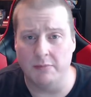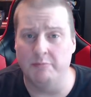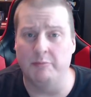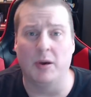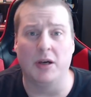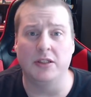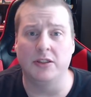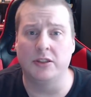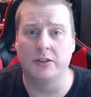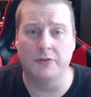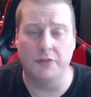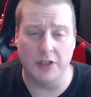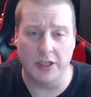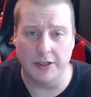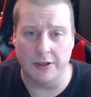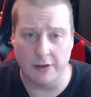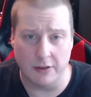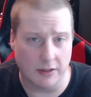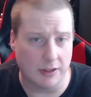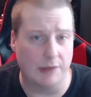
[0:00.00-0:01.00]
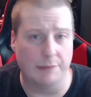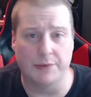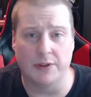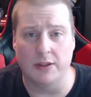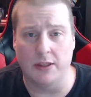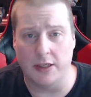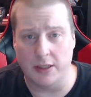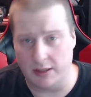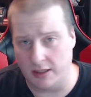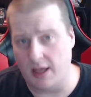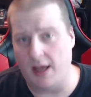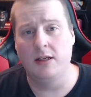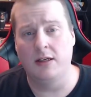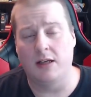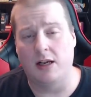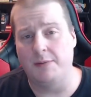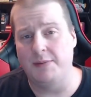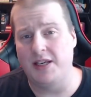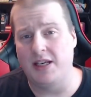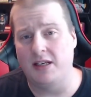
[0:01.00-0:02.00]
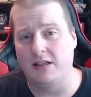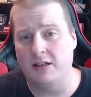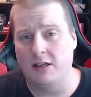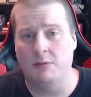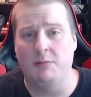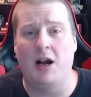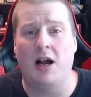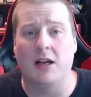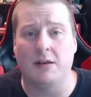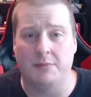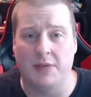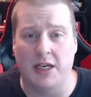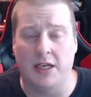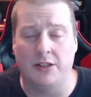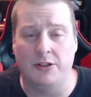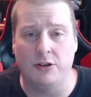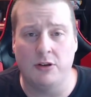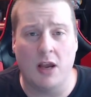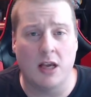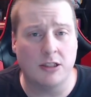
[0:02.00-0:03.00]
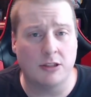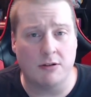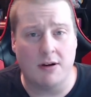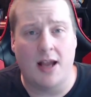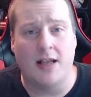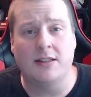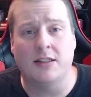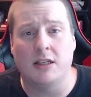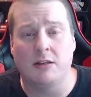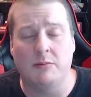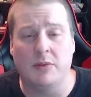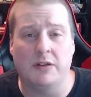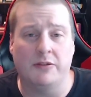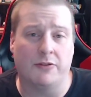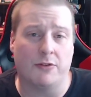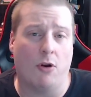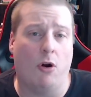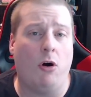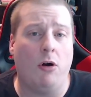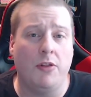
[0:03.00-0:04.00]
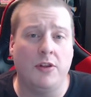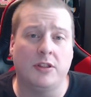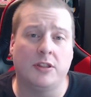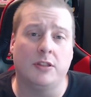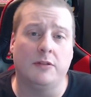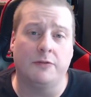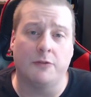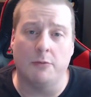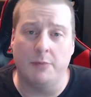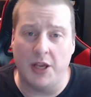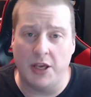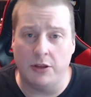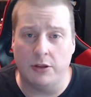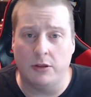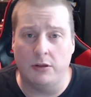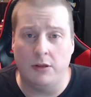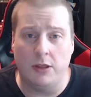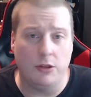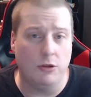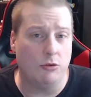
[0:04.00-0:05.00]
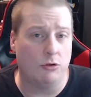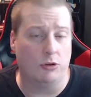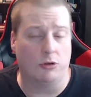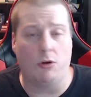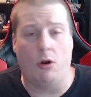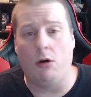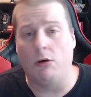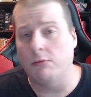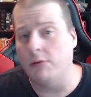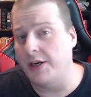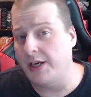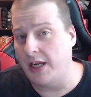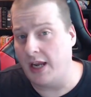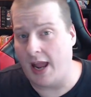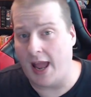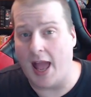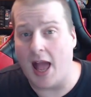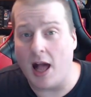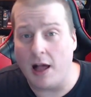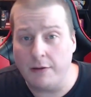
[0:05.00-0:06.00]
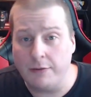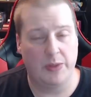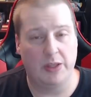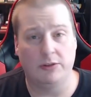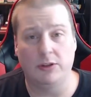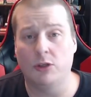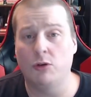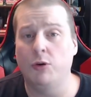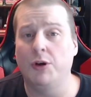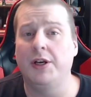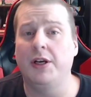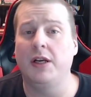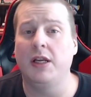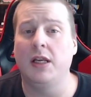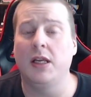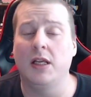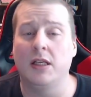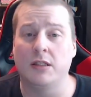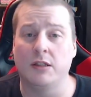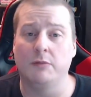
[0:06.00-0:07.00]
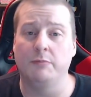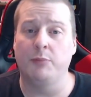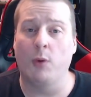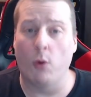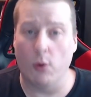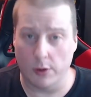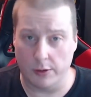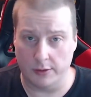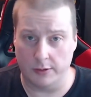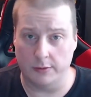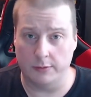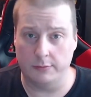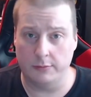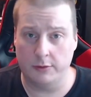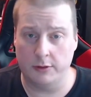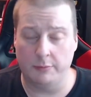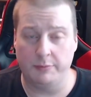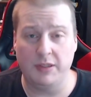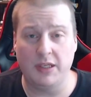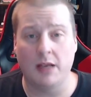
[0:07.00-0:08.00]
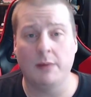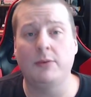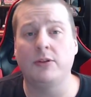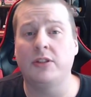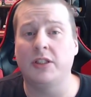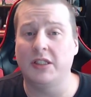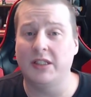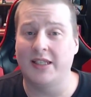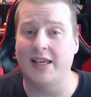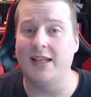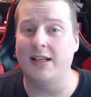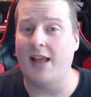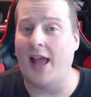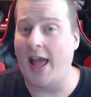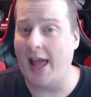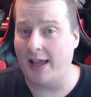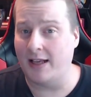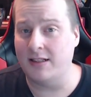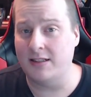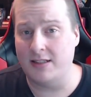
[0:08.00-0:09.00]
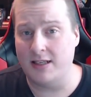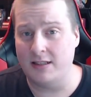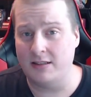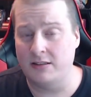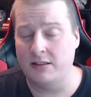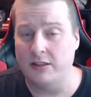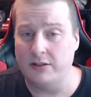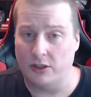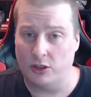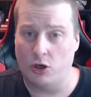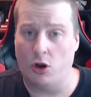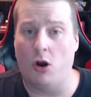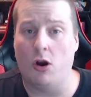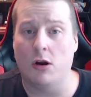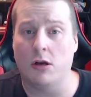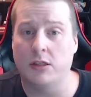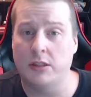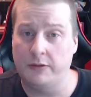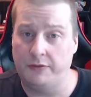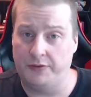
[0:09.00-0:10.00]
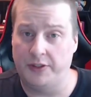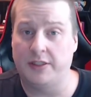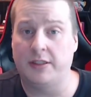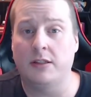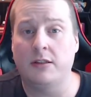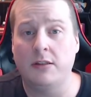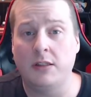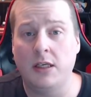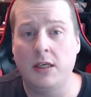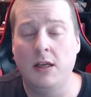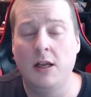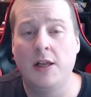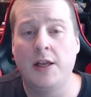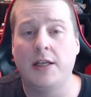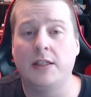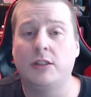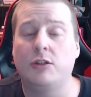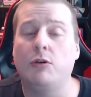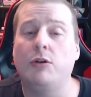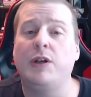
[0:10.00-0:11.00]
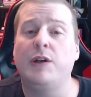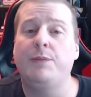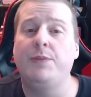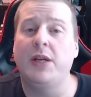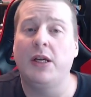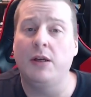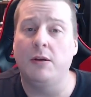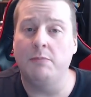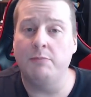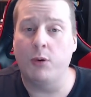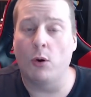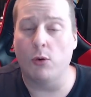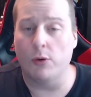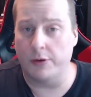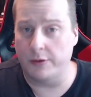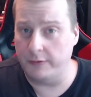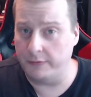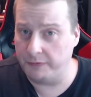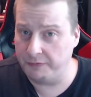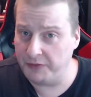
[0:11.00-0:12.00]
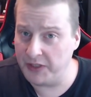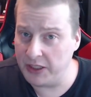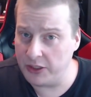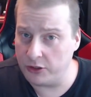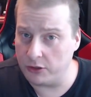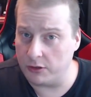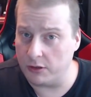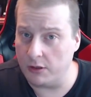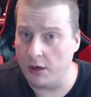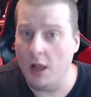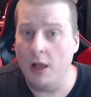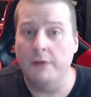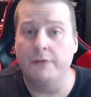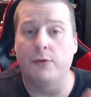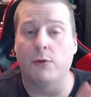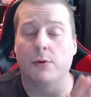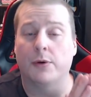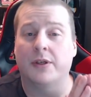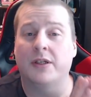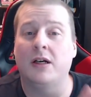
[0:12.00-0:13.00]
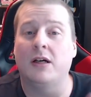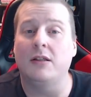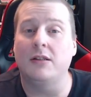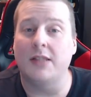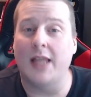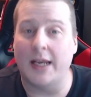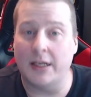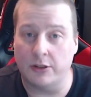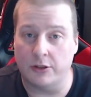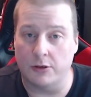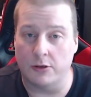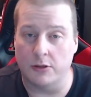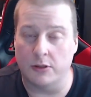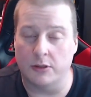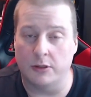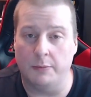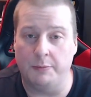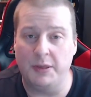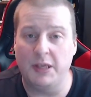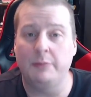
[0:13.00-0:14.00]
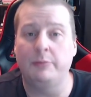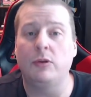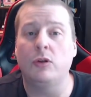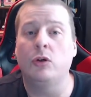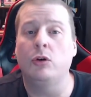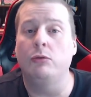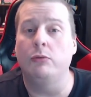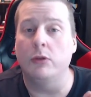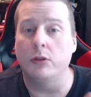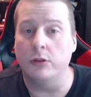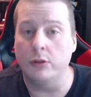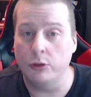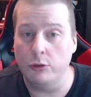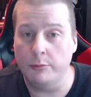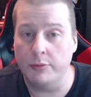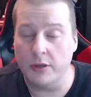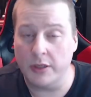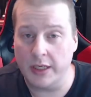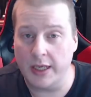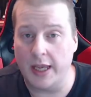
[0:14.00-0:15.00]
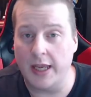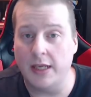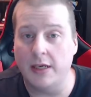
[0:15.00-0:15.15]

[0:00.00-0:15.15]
BuzzFeed or something like that. I mean, come on, man. You guys are asking me for all this information that you should already have. Liquidity is important to be able to get access to the cards physically is going to be an important feature for collectors, the people who will lubricate